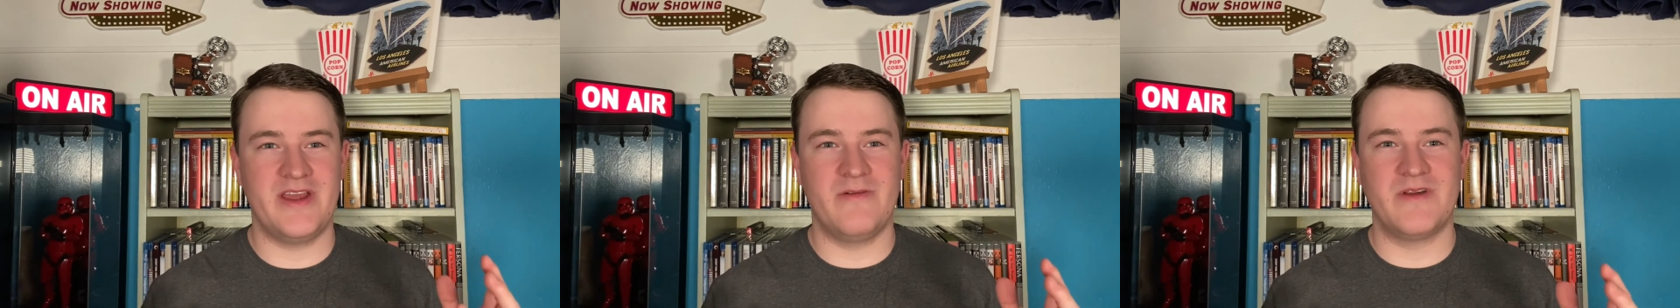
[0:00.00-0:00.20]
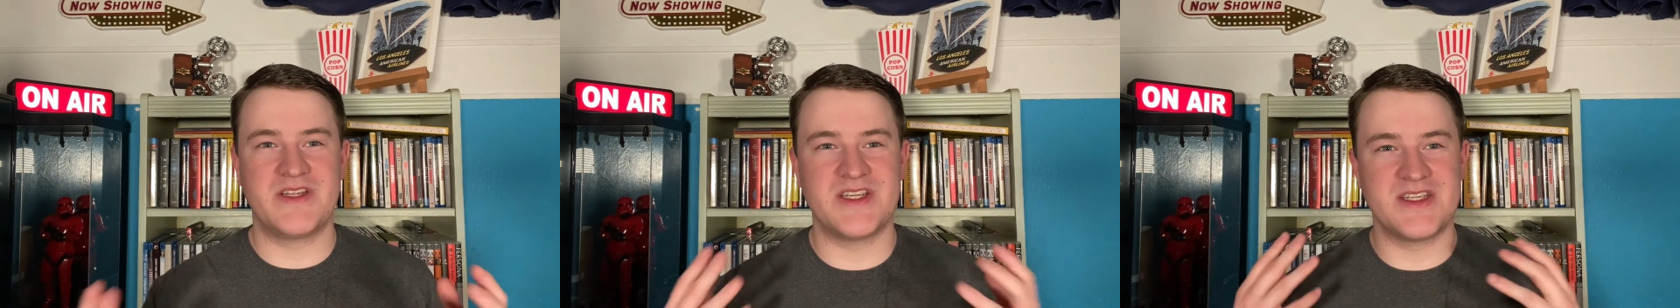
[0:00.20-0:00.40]

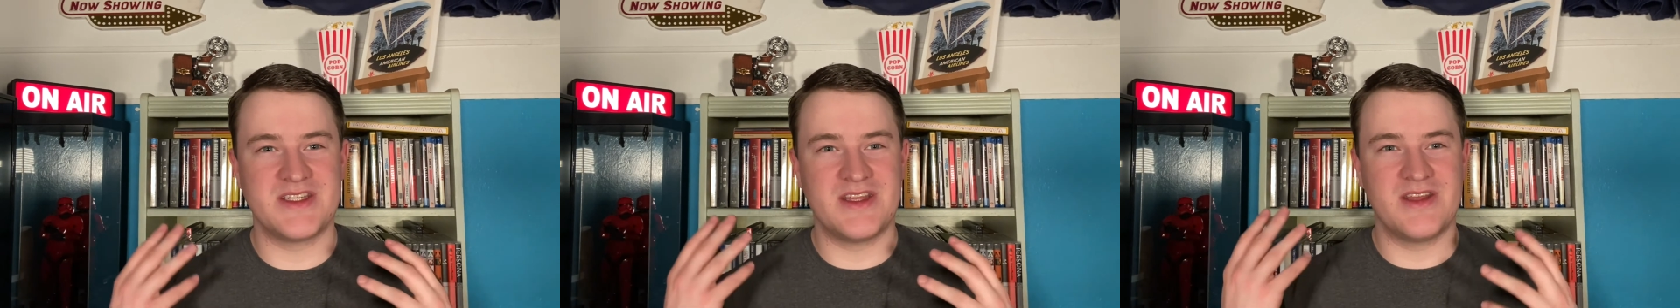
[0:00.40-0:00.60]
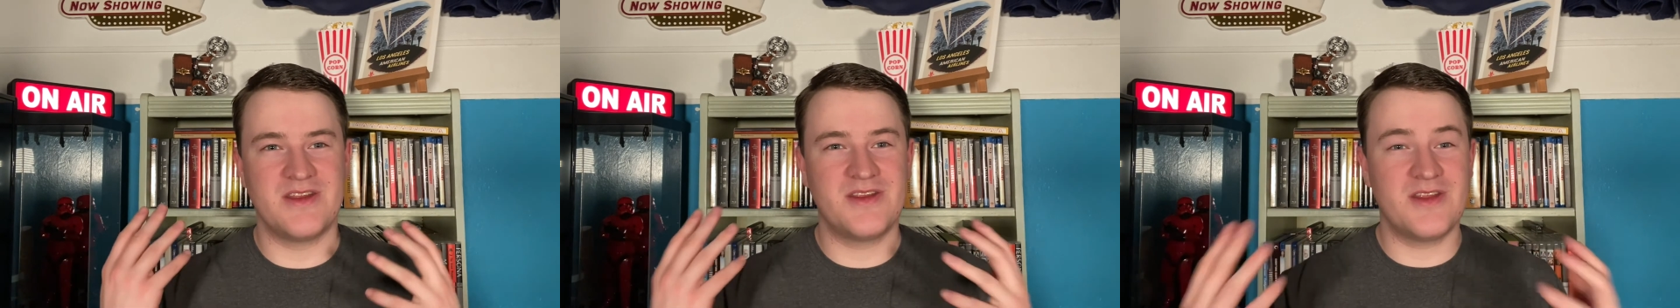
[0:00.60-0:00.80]
which is
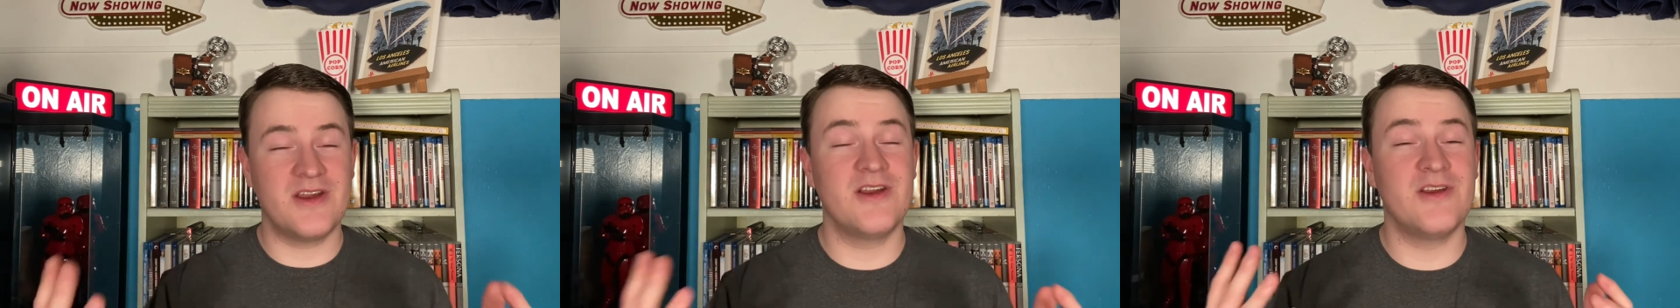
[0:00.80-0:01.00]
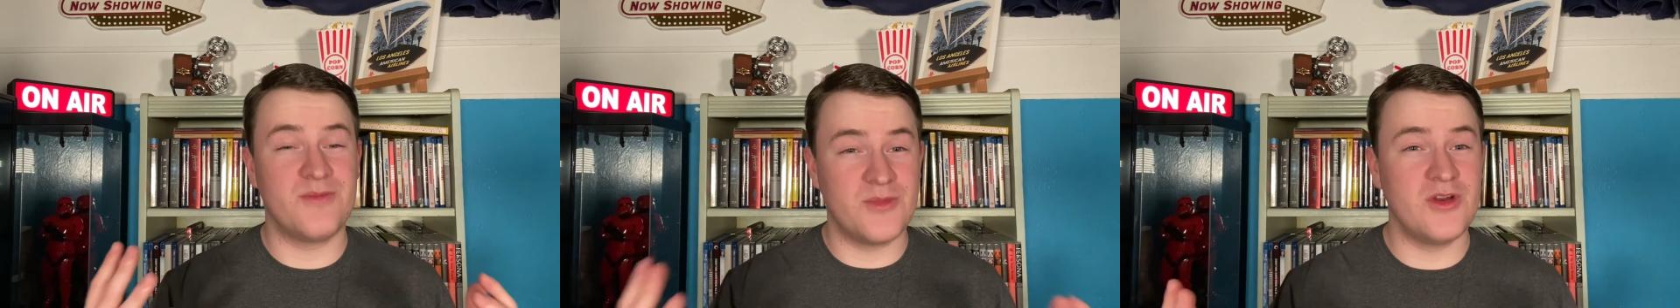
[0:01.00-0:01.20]
the
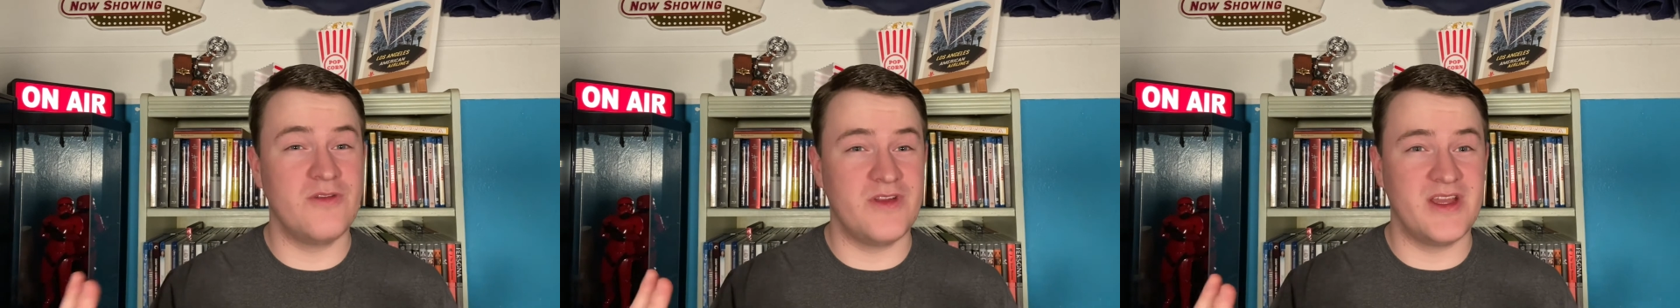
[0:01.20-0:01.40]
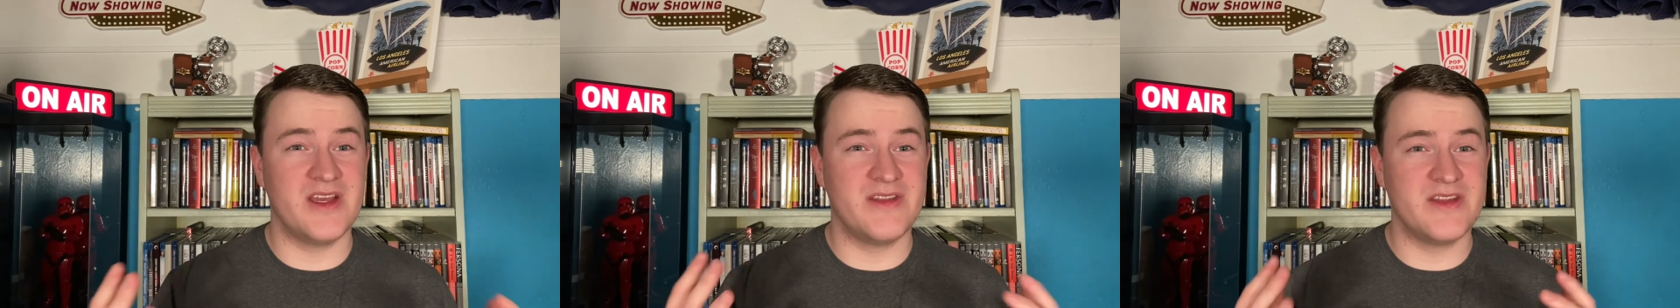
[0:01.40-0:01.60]
third
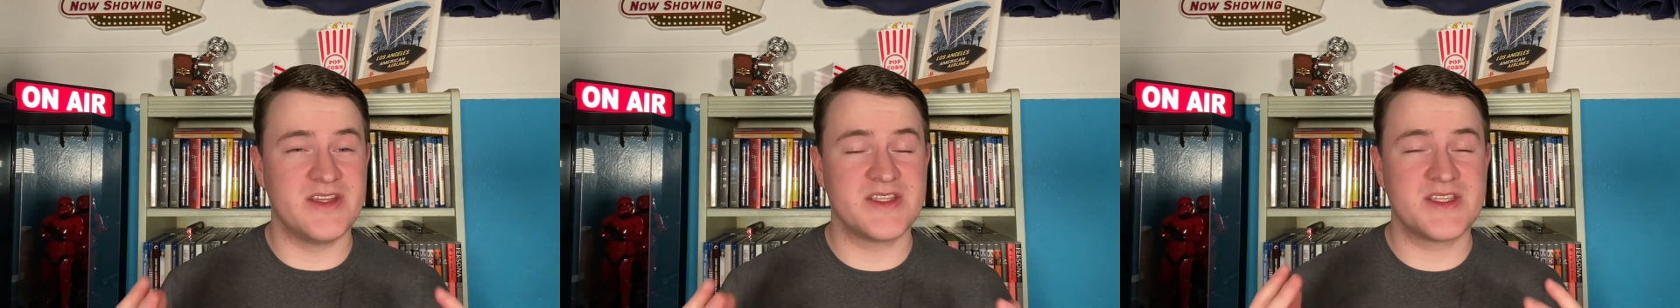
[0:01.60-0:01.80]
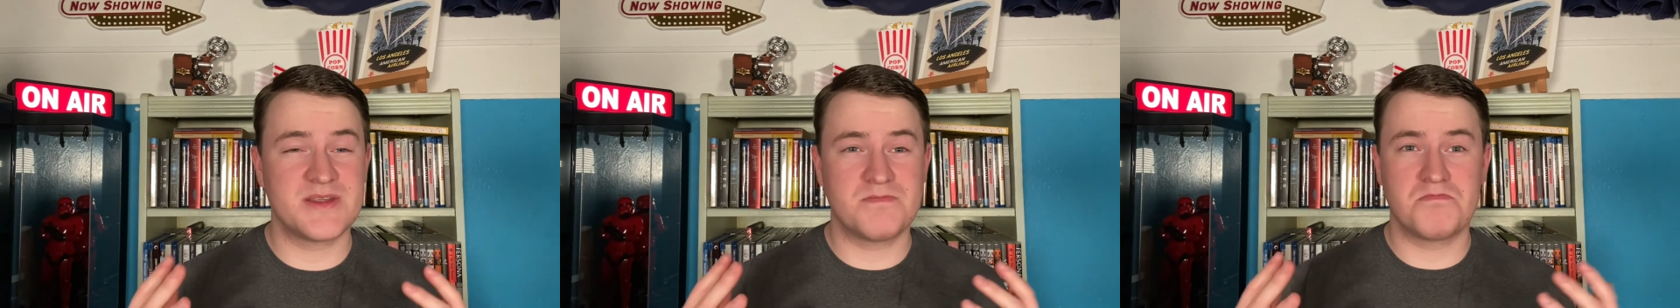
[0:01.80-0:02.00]
movie in
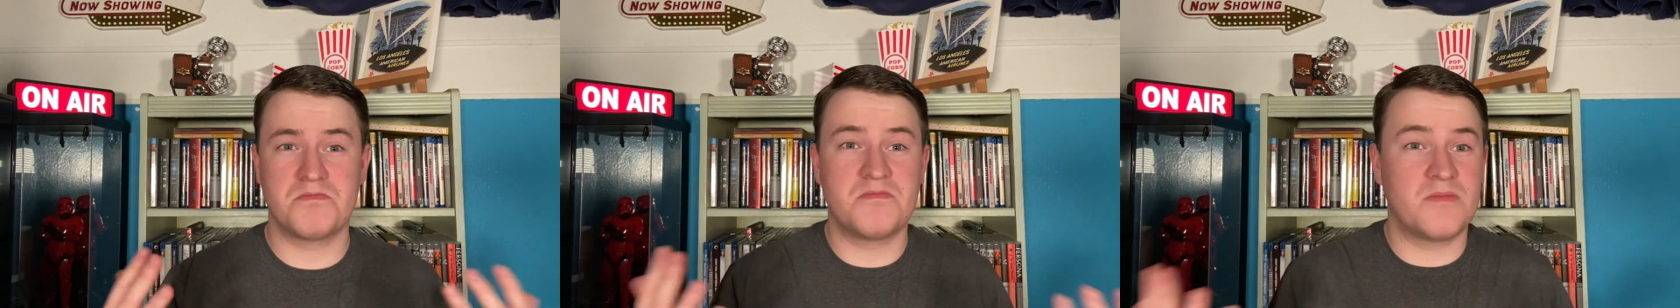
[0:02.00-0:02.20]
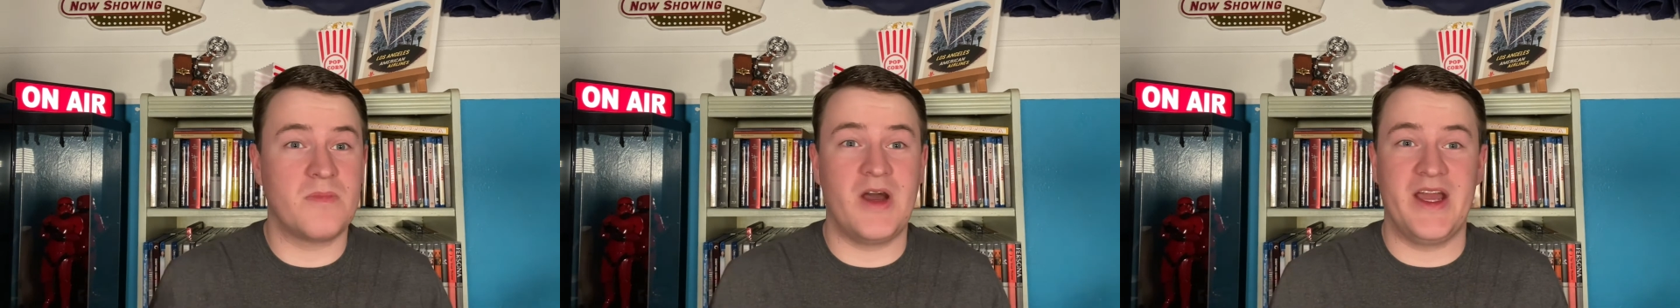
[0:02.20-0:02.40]
this,
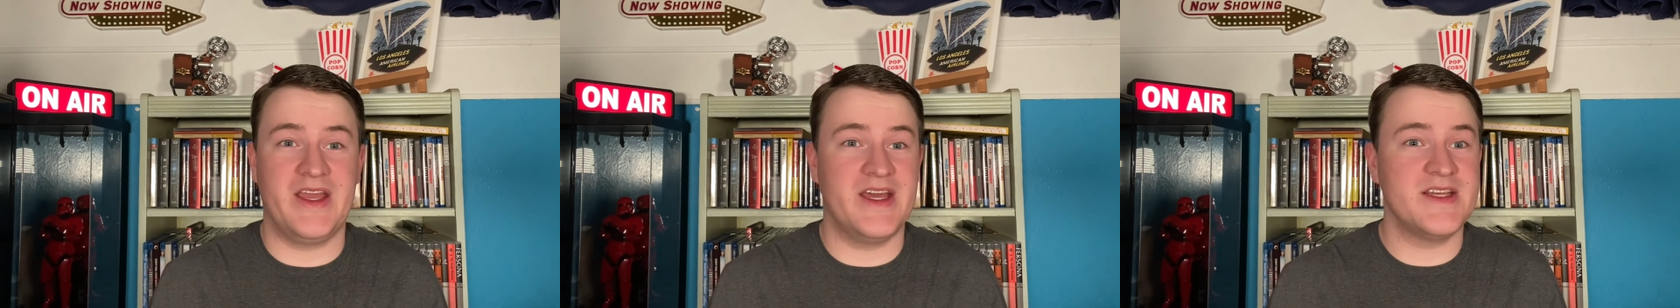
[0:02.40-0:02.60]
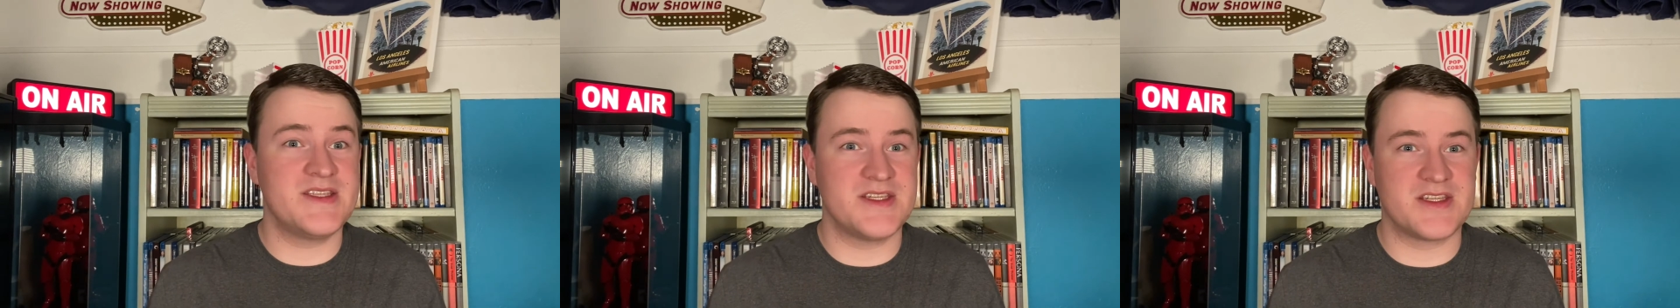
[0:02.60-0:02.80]
I
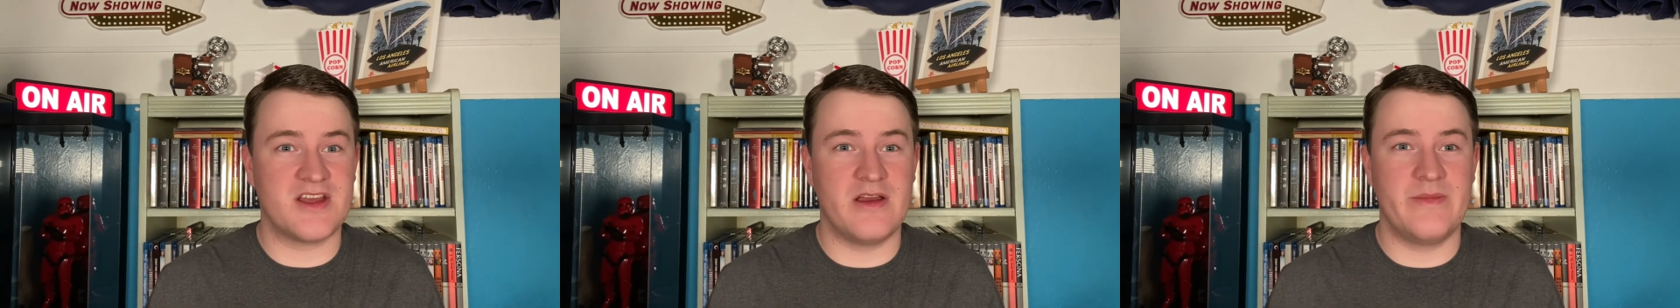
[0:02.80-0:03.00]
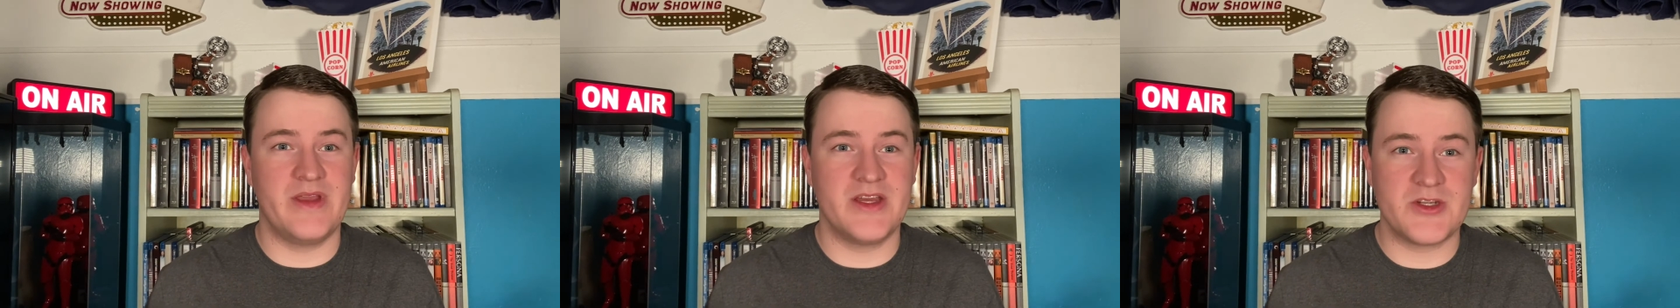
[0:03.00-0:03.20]
guess, is
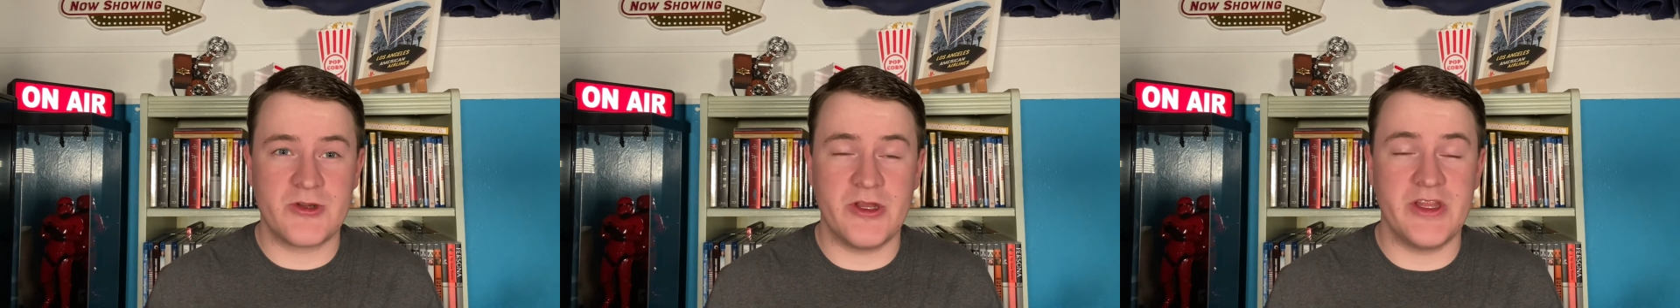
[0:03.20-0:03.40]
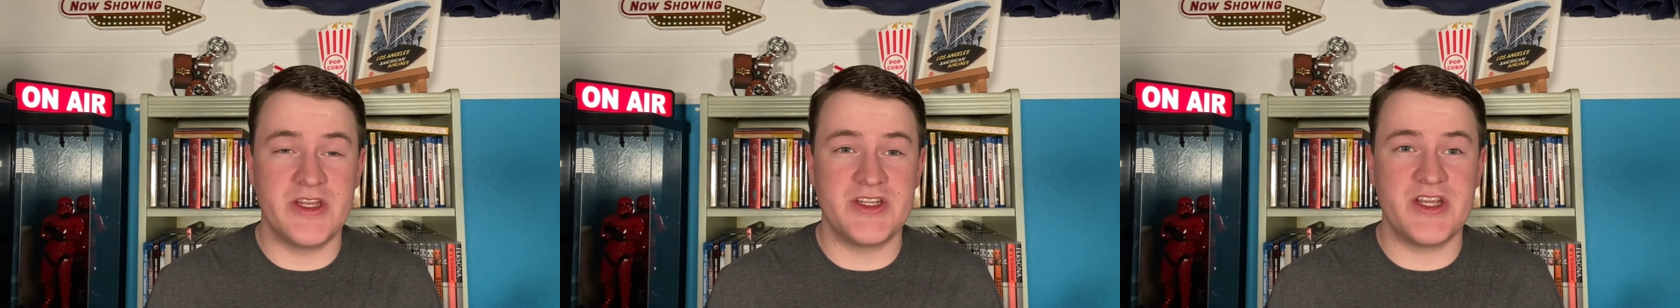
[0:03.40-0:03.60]
going to be a
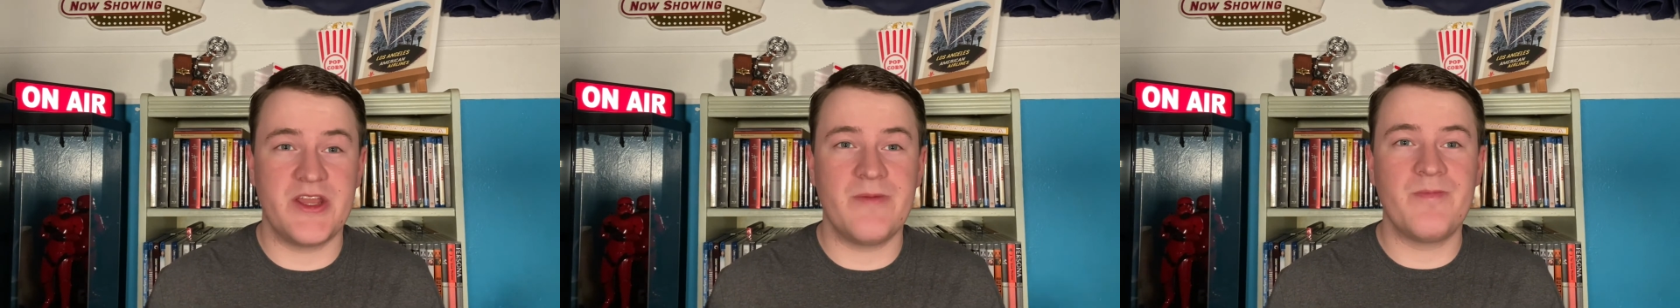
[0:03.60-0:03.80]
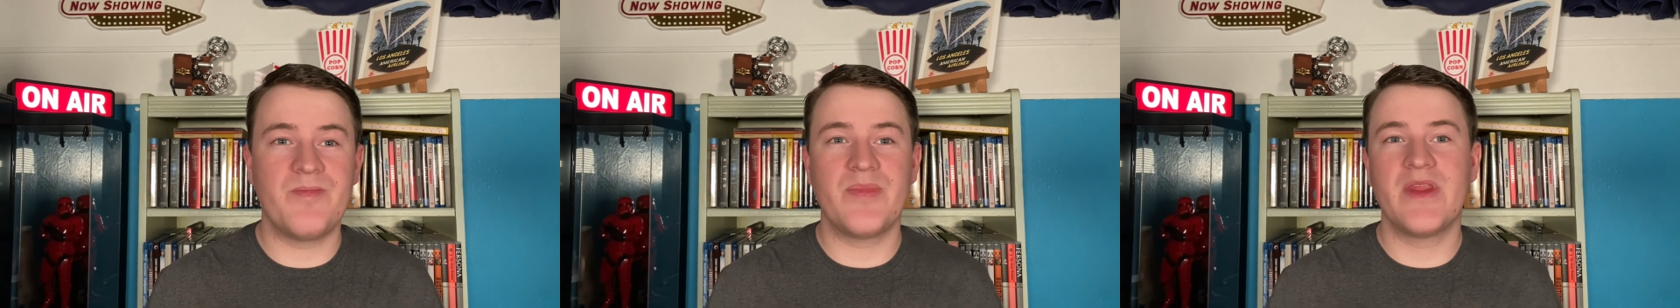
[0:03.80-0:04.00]
trilogy.